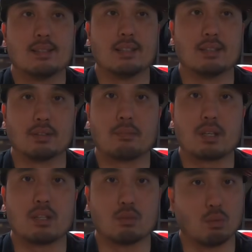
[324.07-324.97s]
It's something
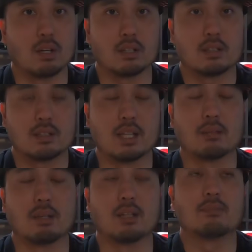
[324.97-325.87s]
you want to think
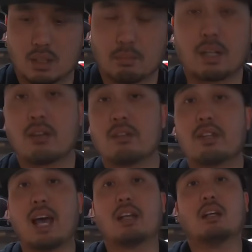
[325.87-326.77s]
about. But other than
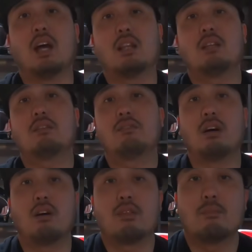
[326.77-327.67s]
that, I love
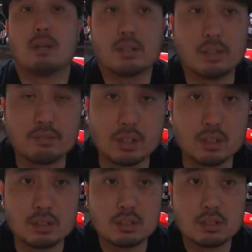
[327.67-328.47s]
all the mods I've done,